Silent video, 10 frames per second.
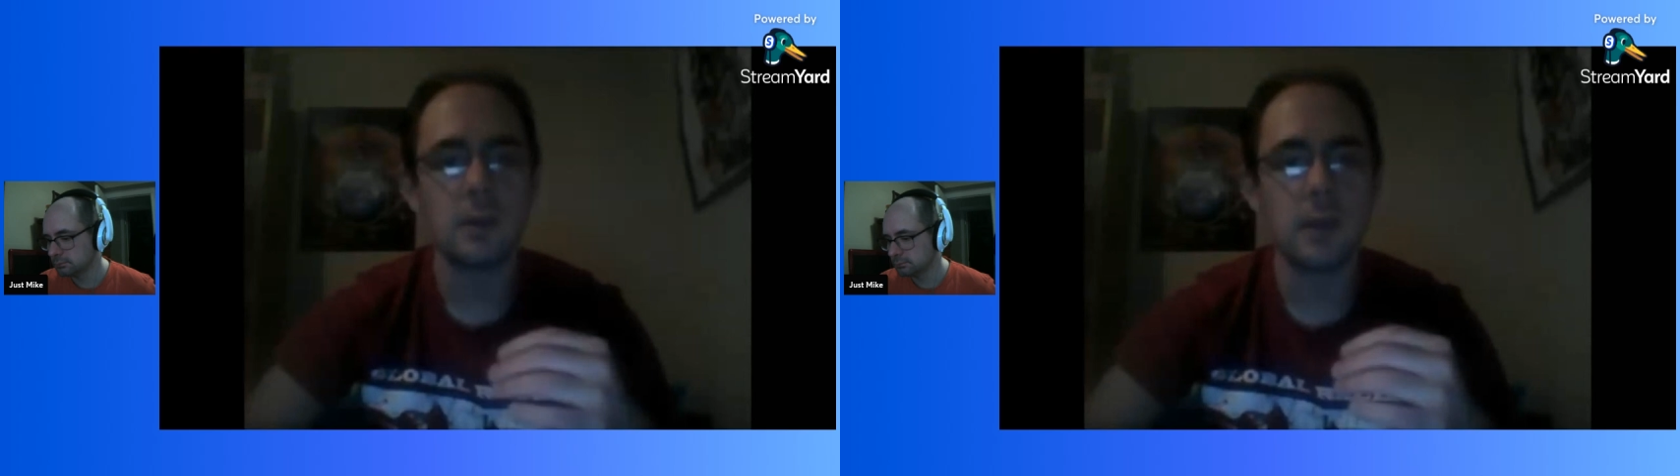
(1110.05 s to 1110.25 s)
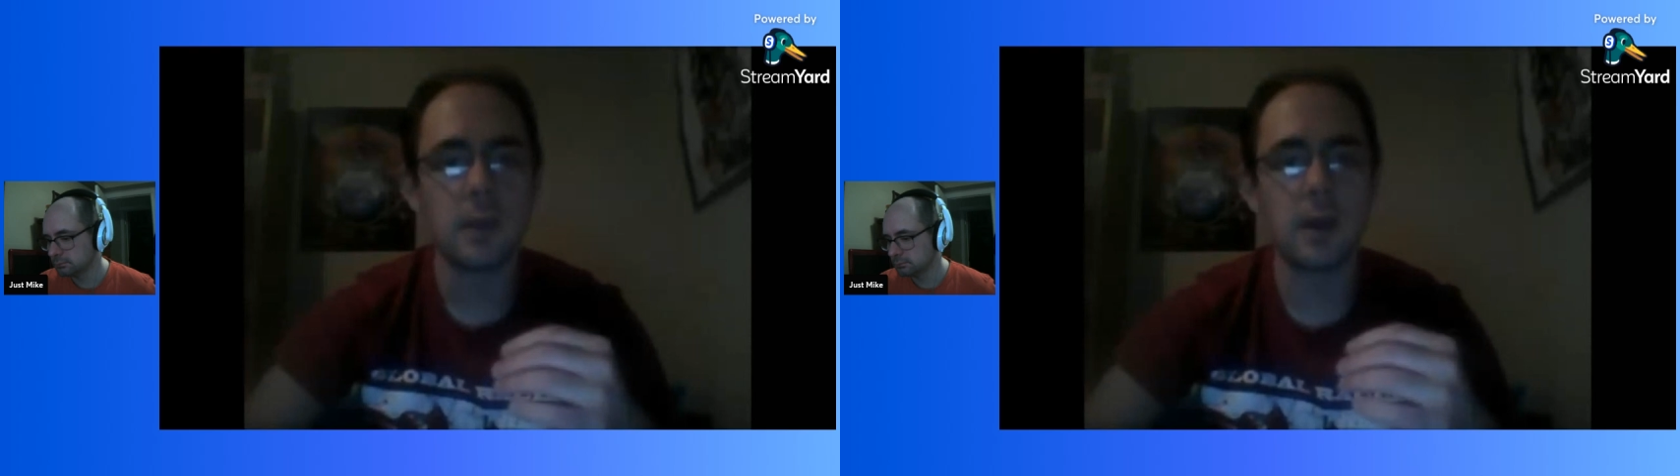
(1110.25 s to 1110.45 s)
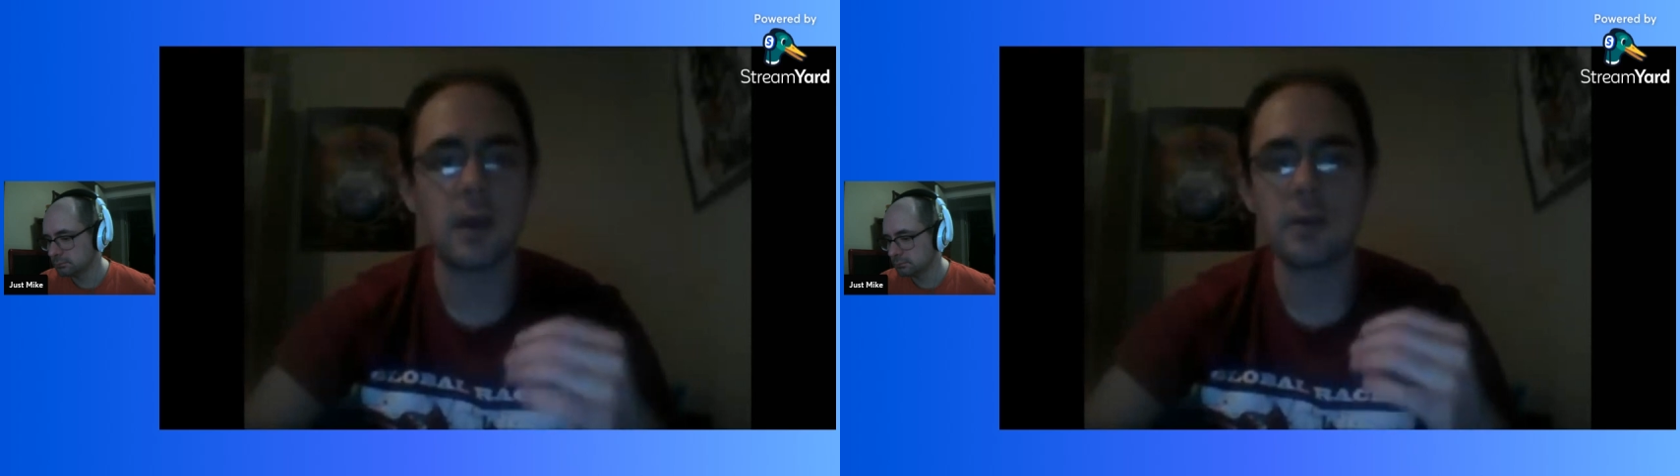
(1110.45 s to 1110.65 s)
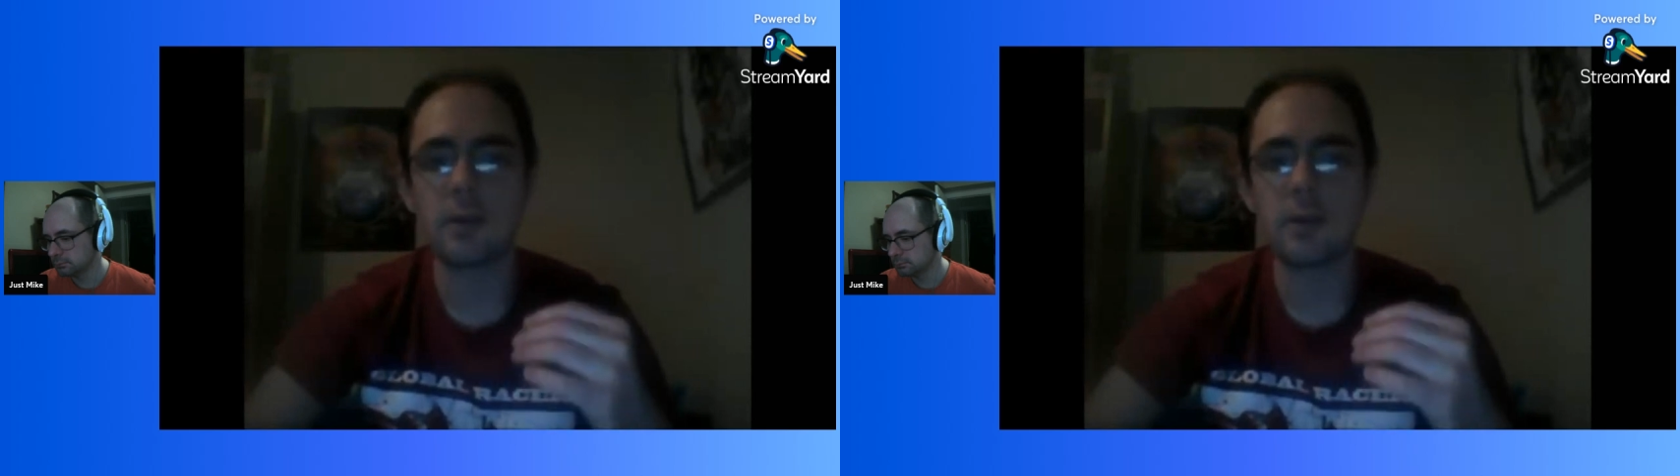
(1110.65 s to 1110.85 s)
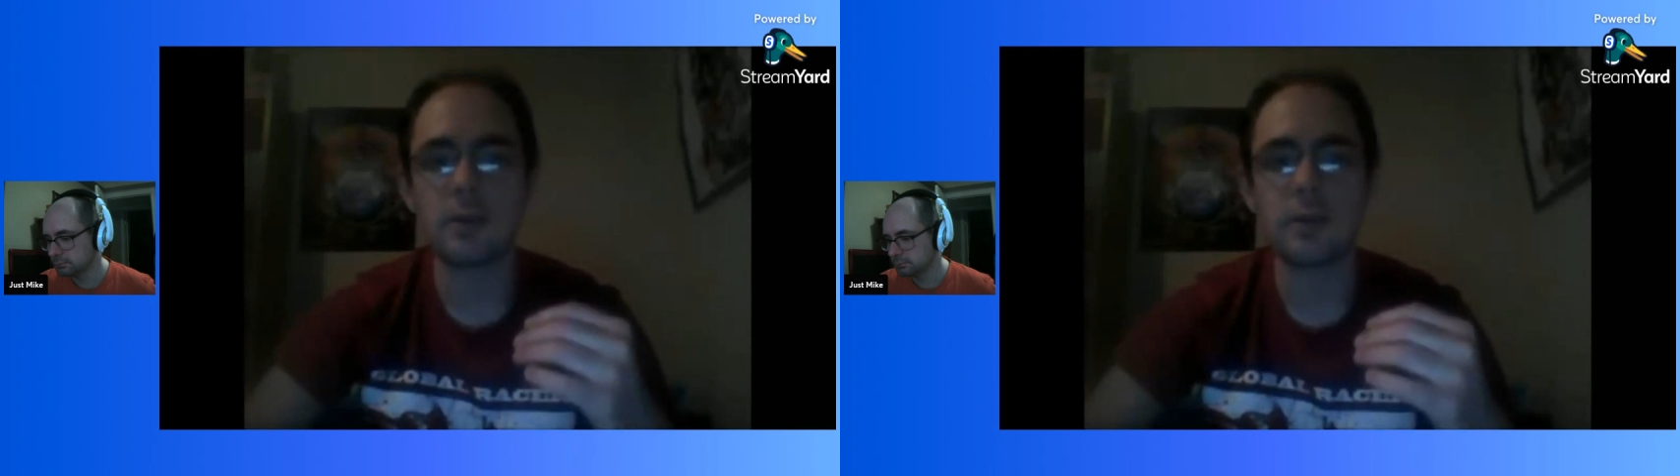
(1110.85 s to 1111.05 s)

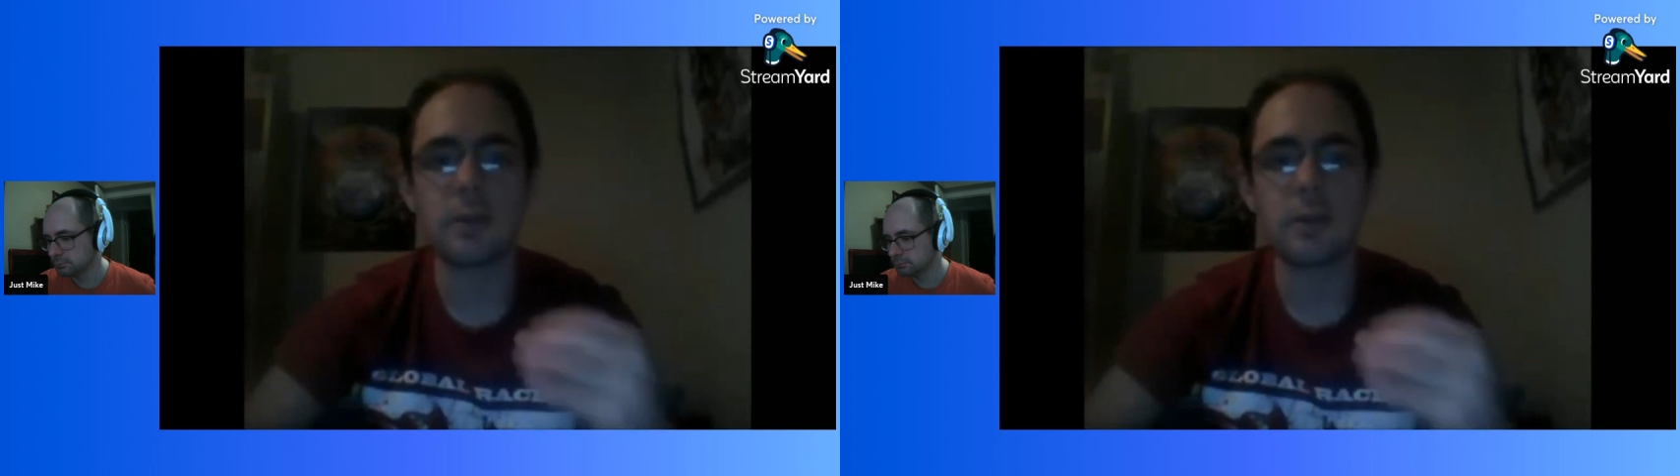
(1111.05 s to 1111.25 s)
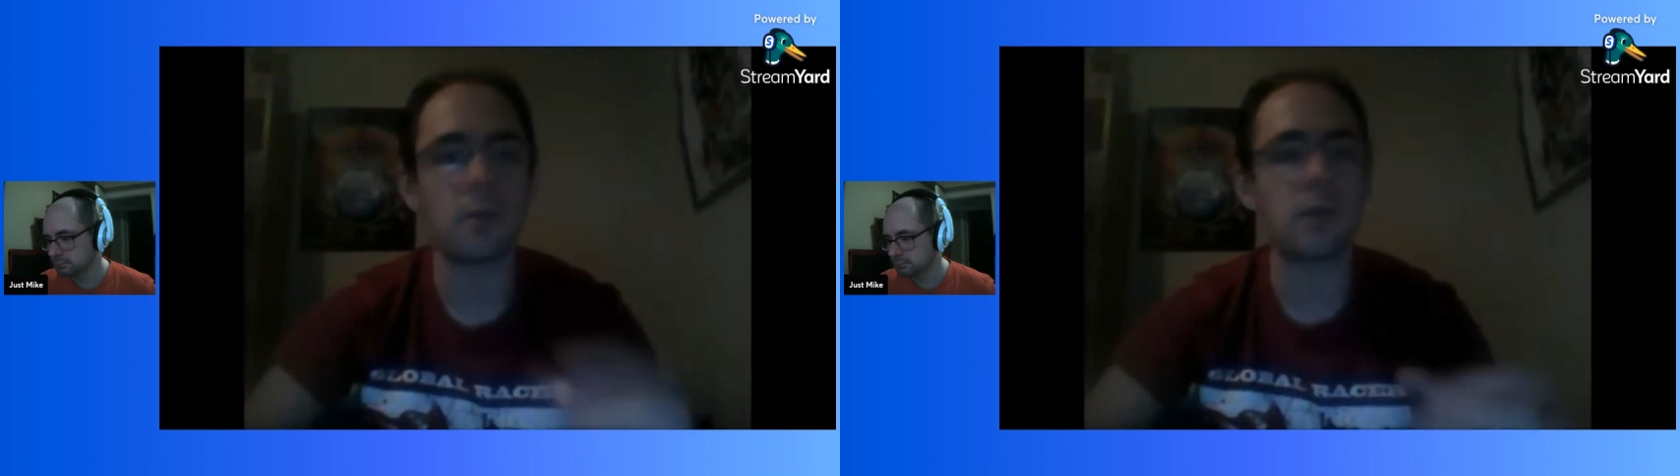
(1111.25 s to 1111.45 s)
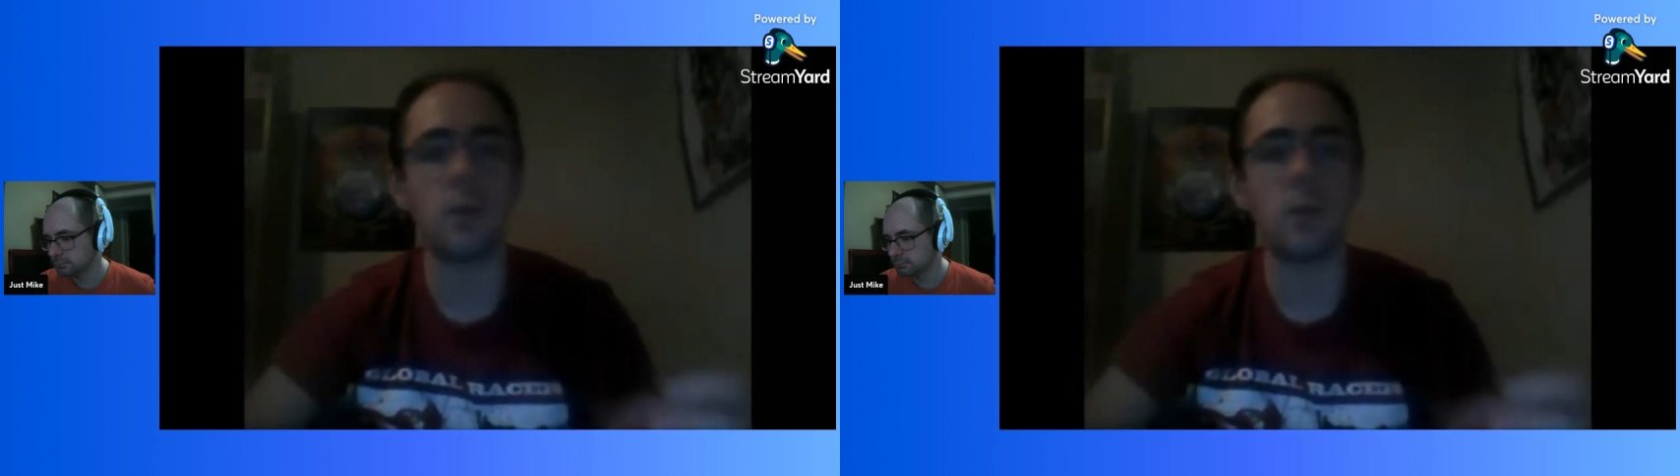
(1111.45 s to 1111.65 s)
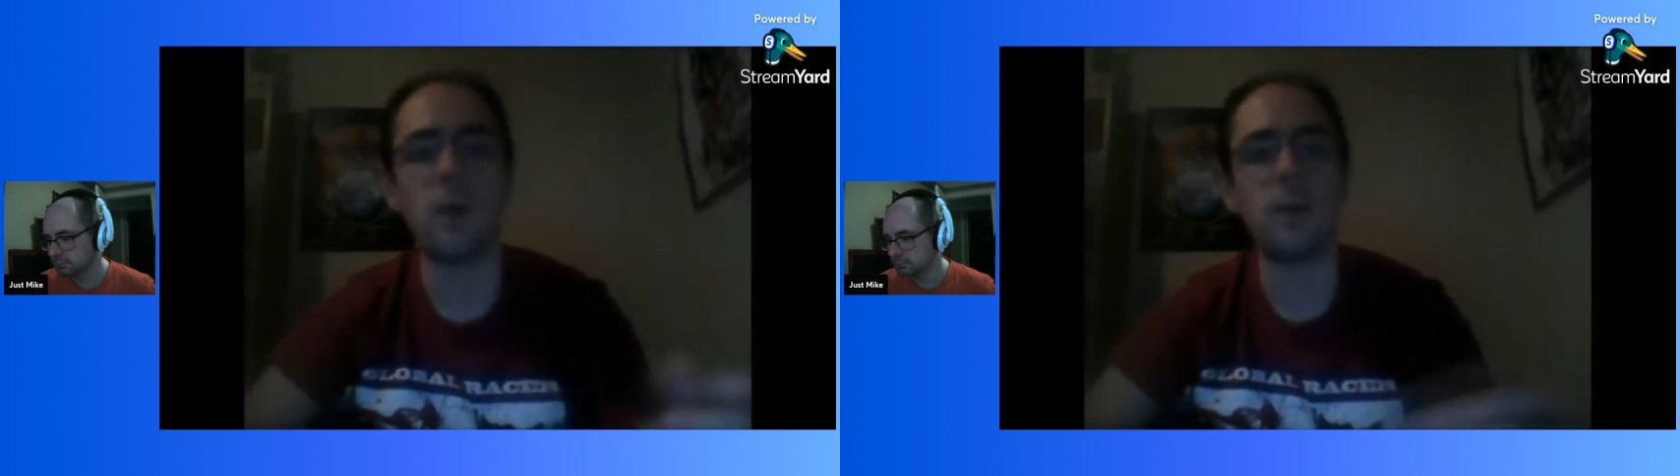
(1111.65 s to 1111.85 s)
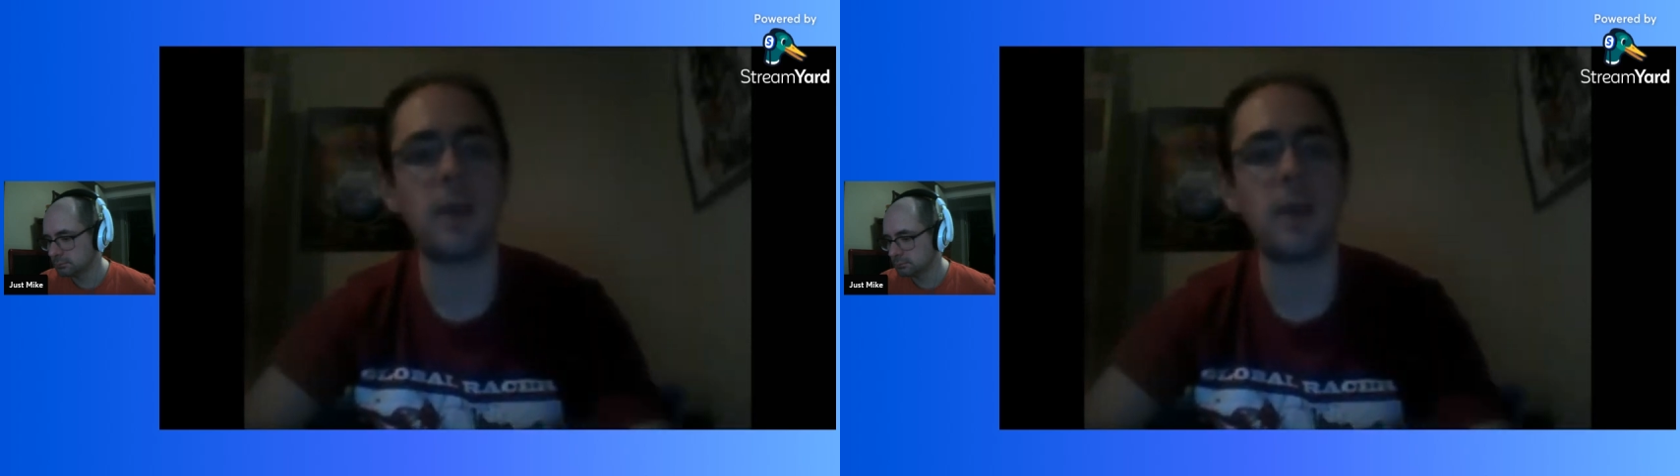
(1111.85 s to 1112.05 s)
because this was a
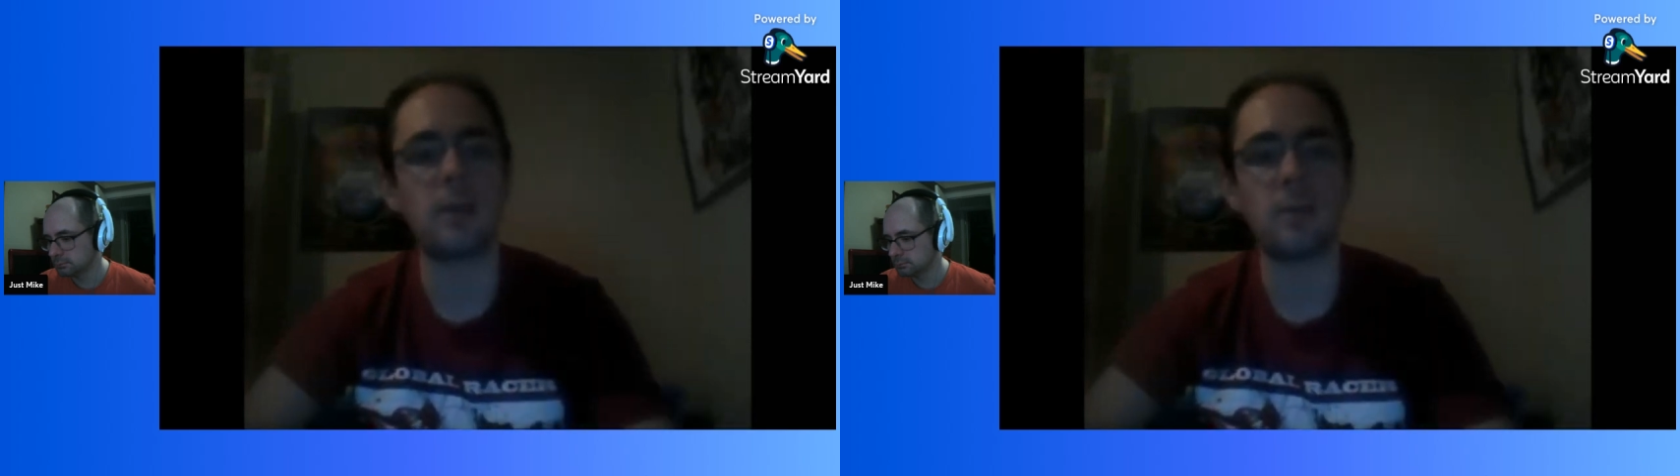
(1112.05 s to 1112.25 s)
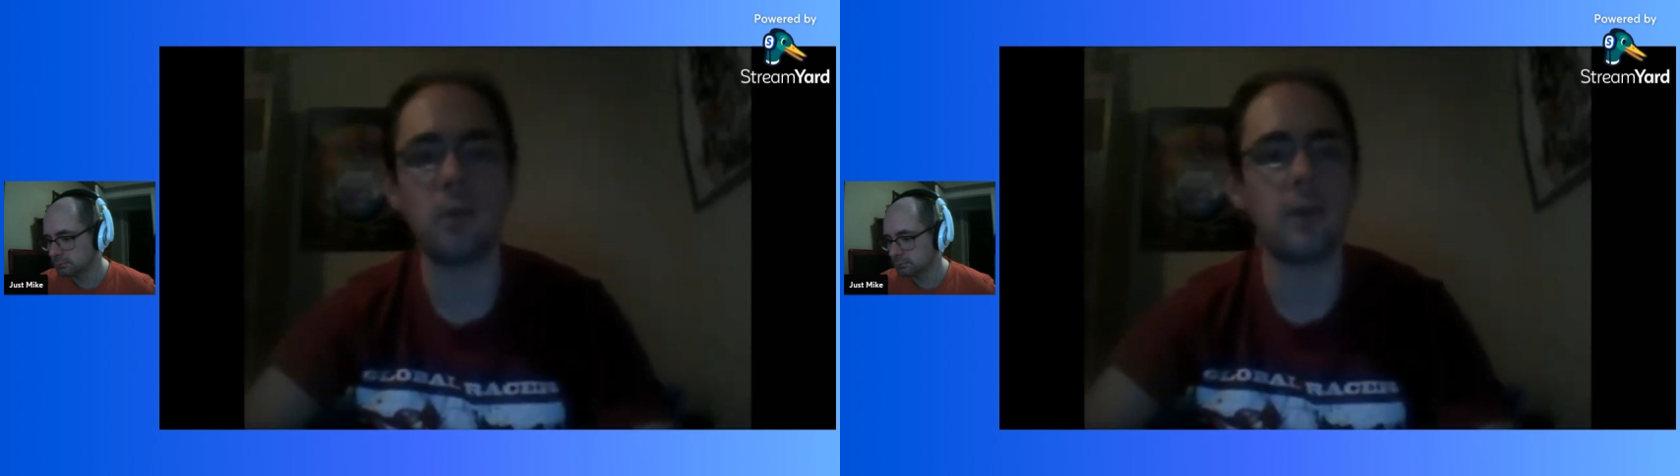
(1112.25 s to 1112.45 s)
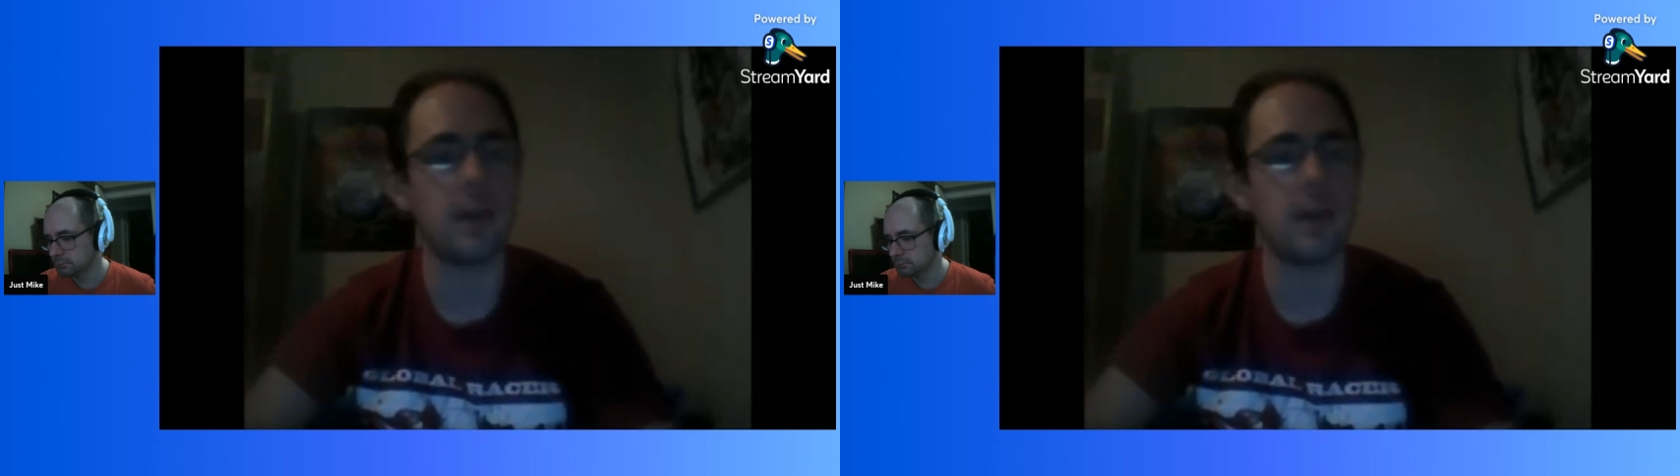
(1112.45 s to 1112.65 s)
well-paced movie.